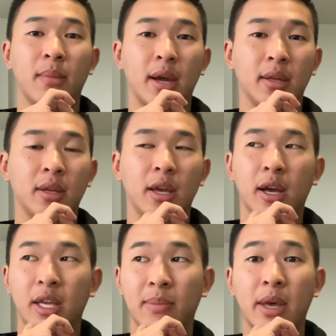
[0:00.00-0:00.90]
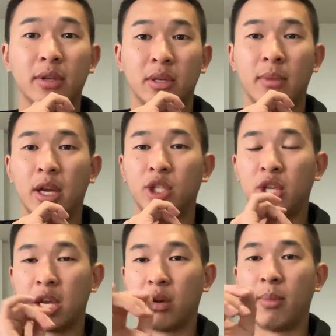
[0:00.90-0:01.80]
My email is in my
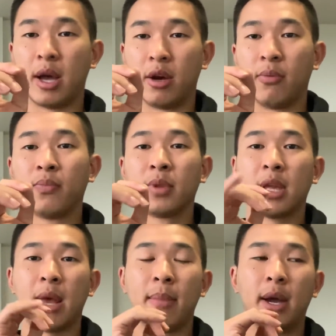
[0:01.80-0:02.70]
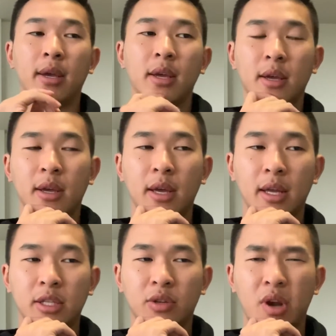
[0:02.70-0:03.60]
channel bio, and my
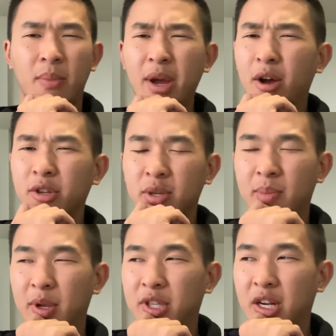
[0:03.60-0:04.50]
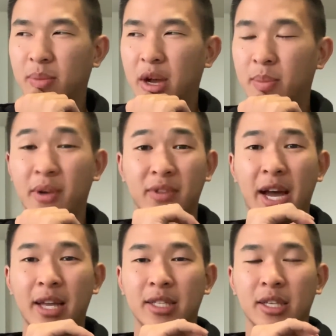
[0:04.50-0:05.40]
Instagram might also be my channel bio, but if
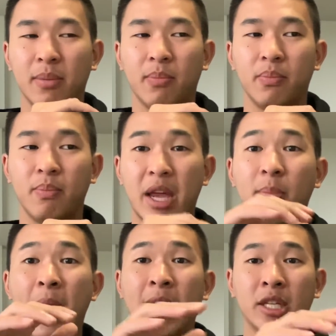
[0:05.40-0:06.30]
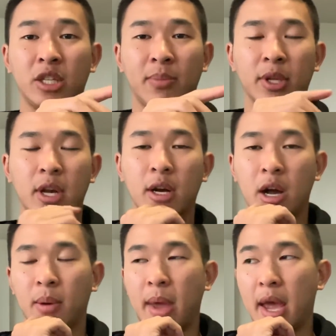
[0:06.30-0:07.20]
not, it's
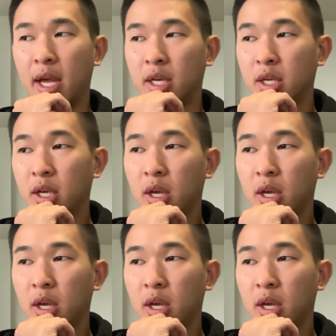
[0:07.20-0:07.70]
manapacks@gmail.com, and